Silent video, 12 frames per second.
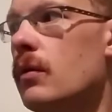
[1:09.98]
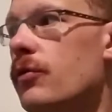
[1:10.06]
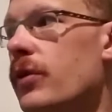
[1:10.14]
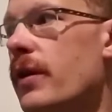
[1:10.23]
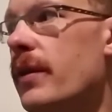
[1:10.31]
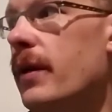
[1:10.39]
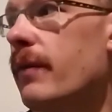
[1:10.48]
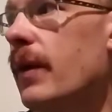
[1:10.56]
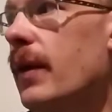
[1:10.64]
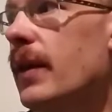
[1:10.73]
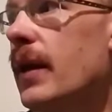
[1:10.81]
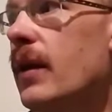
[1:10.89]
trying to think, we
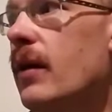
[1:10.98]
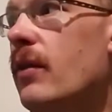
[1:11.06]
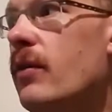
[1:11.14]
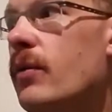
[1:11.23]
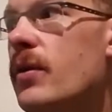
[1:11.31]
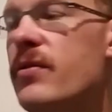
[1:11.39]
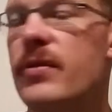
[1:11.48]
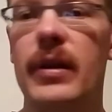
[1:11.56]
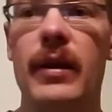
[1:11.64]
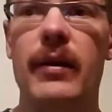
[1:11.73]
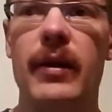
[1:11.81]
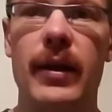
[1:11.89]
got a lot of other ones
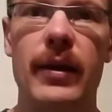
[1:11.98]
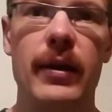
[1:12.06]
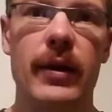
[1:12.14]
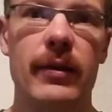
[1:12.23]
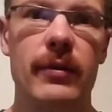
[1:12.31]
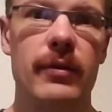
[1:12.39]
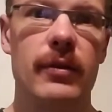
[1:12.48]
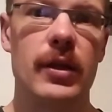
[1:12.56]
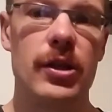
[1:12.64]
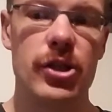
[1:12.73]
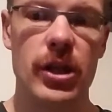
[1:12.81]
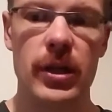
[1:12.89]
that are on the, the
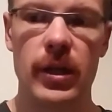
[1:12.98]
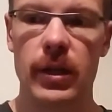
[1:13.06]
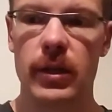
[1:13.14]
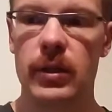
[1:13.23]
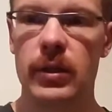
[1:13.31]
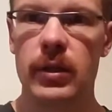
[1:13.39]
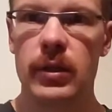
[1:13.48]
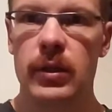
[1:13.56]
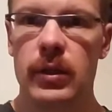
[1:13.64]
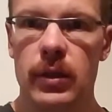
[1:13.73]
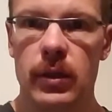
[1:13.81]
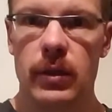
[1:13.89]
agenda
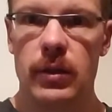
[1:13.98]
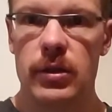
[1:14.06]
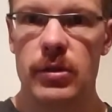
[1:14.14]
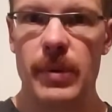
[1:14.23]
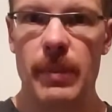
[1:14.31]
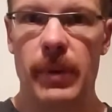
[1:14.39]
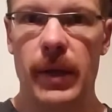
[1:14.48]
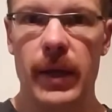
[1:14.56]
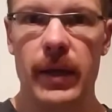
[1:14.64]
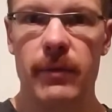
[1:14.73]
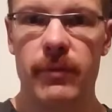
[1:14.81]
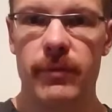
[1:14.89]
to be
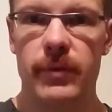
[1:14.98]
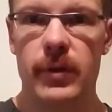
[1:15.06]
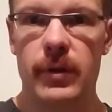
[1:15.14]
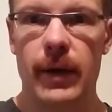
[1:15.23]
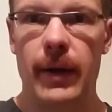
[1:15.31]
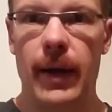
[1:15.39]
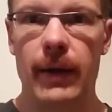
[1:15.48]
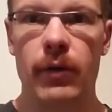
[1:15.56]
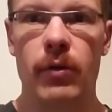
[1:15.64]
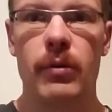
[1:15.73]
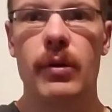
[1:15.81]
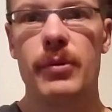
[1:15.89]
played for around
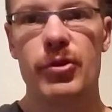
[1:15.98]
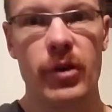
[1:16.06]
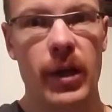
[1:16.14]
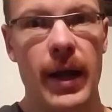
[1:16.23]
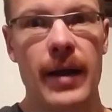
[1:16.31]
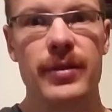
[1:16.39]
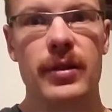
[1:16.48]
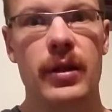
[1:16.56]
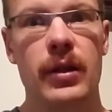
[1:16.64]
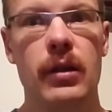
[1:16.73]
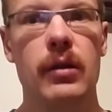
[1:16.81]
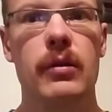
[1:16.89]
October. But House on the
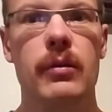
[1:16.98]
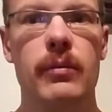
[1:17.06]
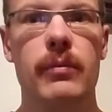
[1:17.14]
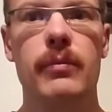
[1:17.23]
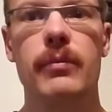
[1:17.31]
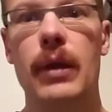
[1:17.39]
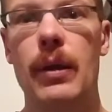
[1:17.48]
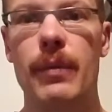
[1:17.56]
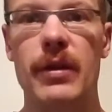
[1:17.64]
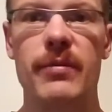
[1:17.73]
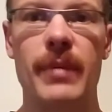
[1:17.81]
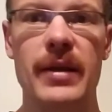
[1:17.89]
Hill, that,
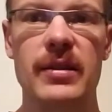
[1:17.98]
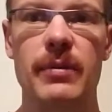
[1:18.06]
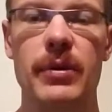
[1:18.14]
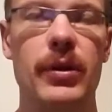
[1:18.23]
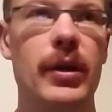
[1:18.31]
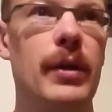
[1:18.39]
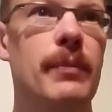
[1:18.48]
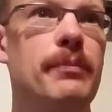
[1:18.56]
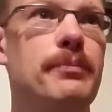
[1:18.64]
that's a possibility.